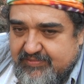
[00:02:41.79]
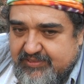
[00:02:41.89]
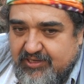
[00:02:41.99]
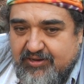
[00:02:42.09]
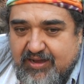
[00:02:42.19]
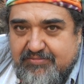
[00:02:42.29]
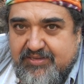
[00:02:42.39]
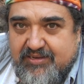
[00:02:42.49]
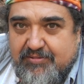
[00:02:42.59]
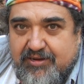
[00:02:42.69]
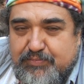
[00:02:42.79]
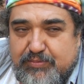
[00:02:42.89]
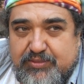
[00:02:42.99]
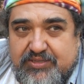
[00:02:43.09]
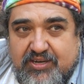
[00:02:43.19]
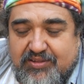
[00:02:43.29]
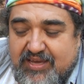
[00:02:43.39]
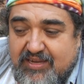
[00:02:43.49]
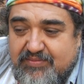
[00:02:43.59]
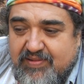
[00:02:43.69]
so I, you know, I want people to know
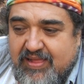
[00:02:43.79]
that